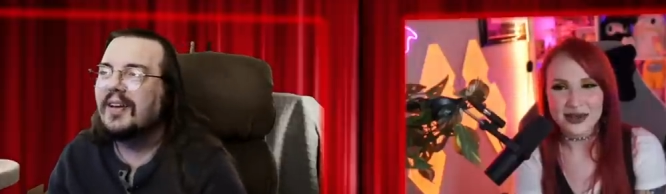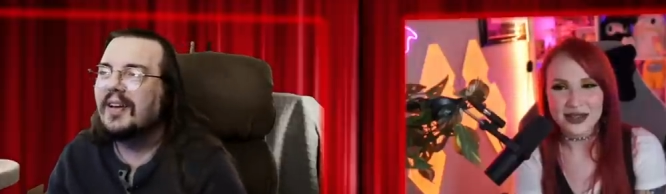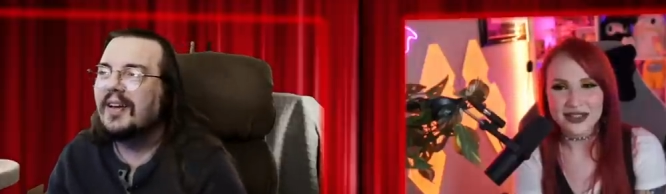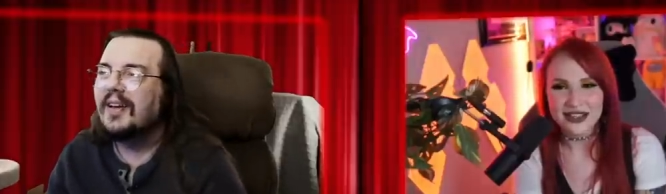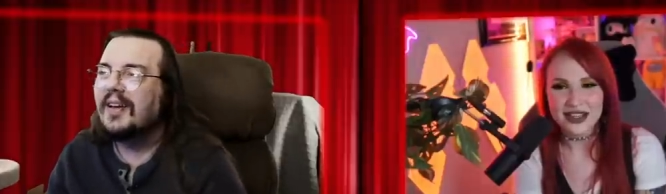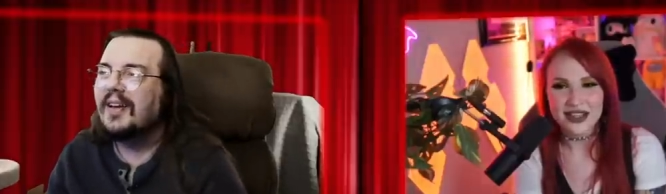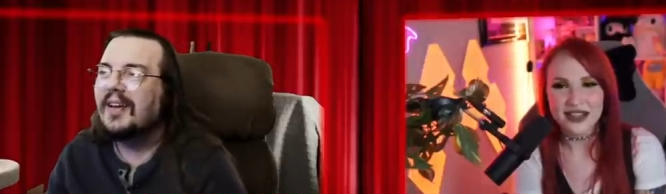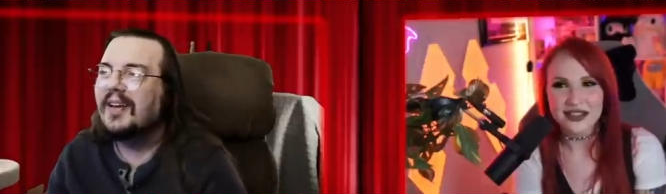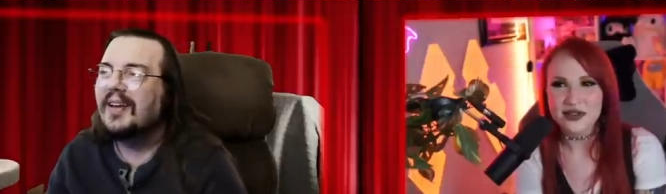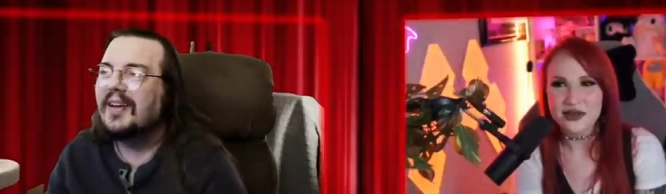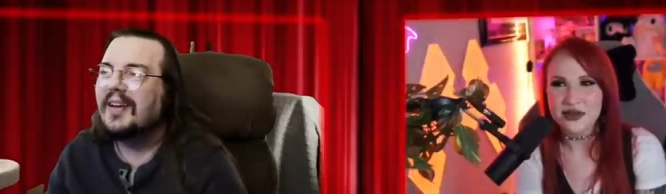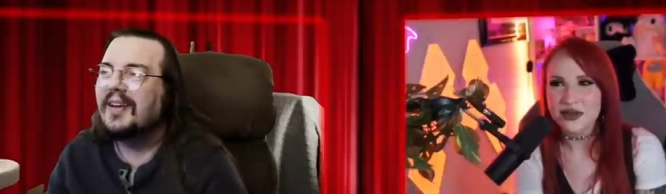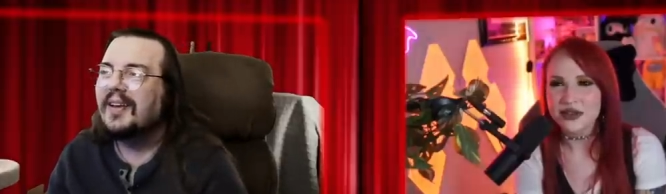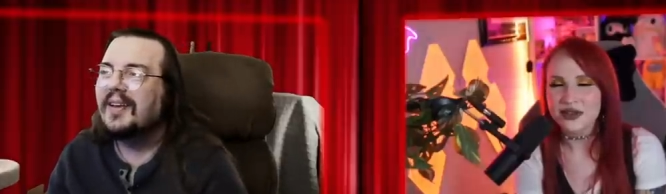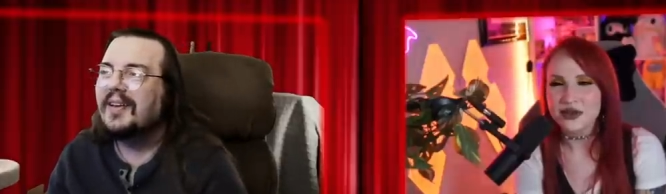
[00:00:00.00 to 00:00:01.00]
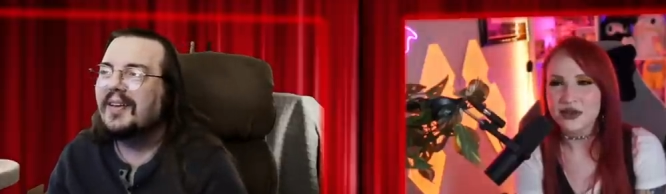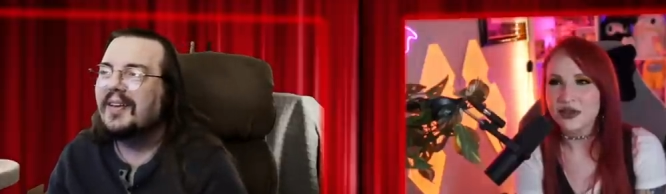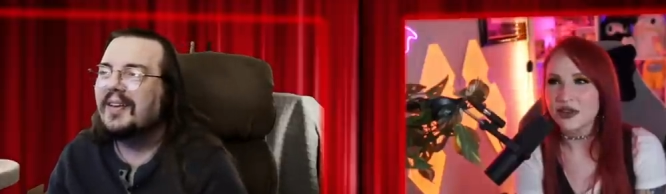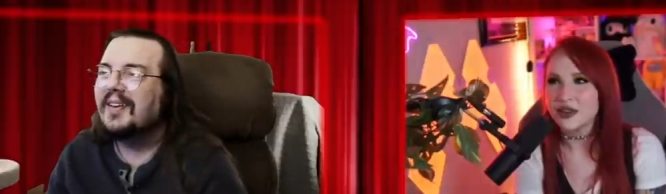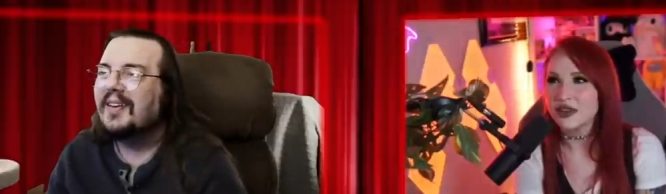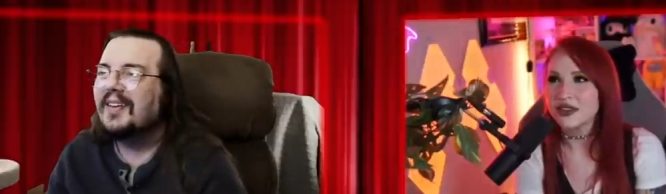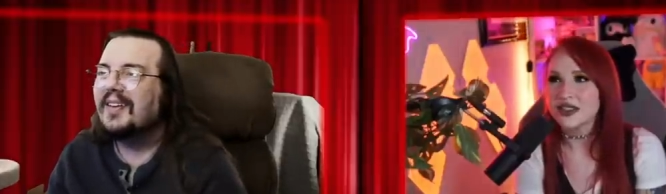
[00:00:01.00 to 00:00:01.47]
Speaker 1: I was about to say, a
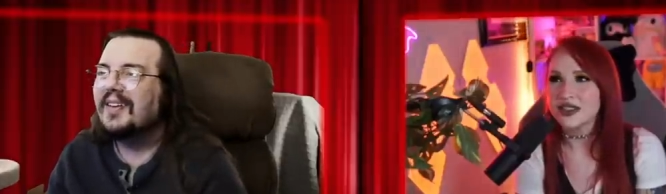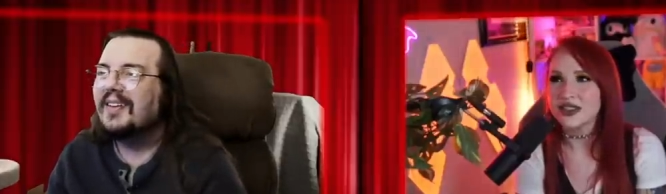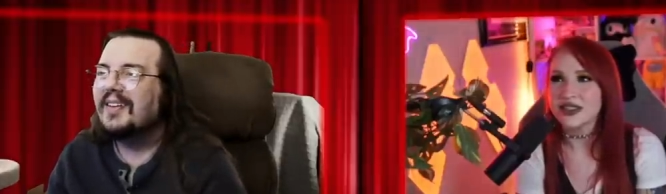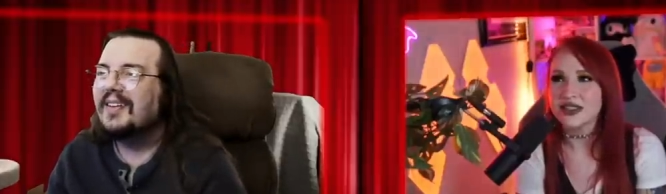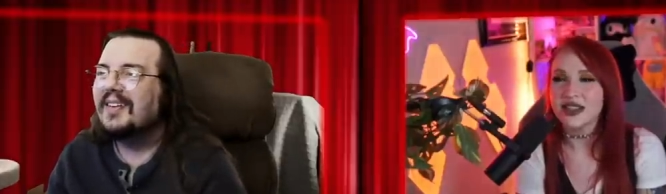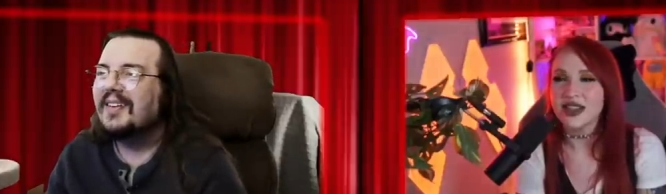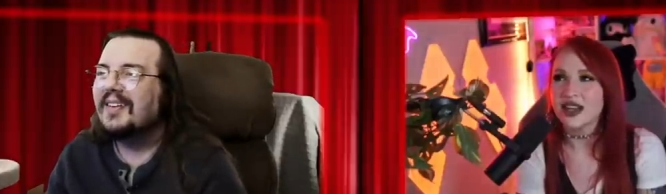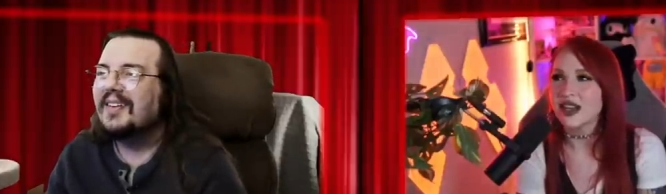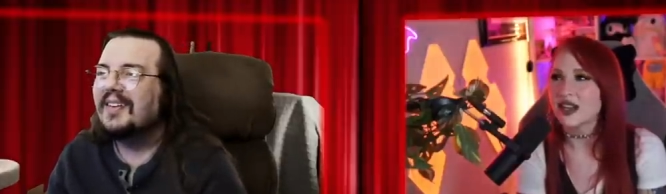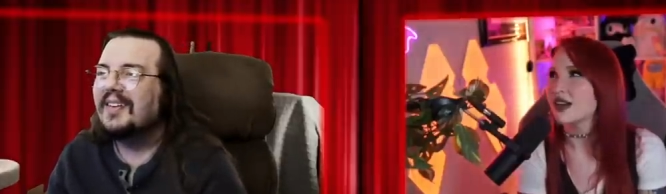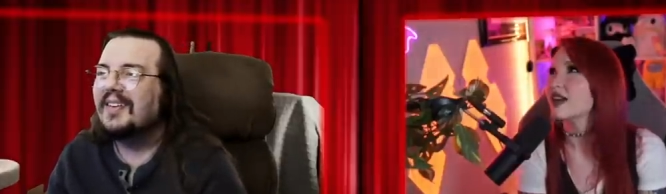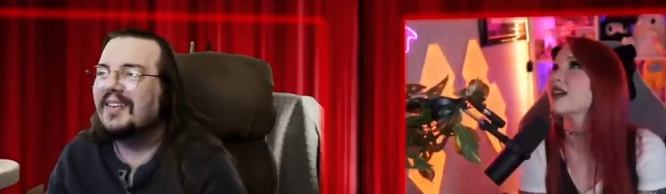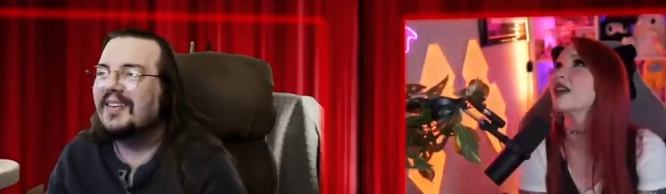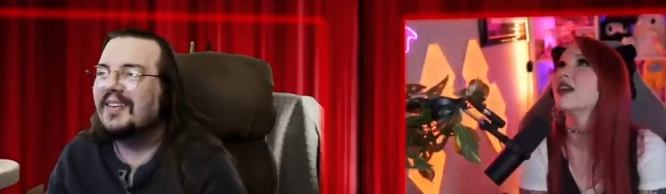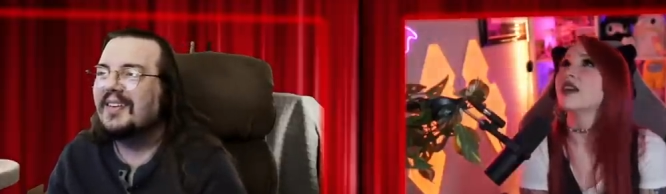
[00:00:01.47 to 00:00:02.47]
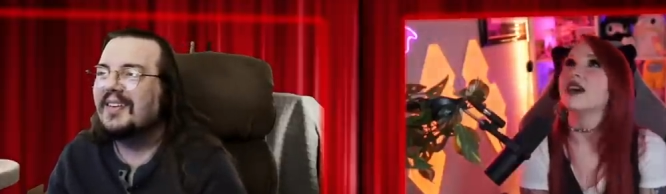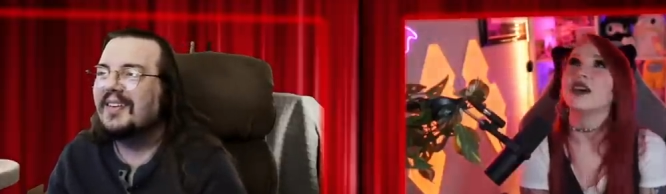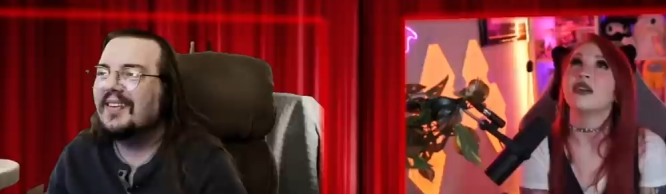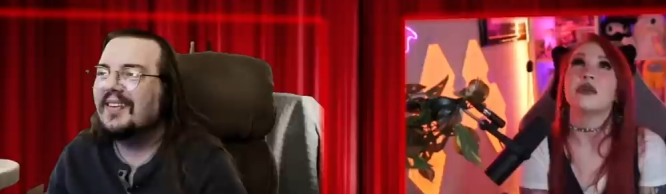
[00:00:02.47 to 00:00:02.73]
2-year-old's just like,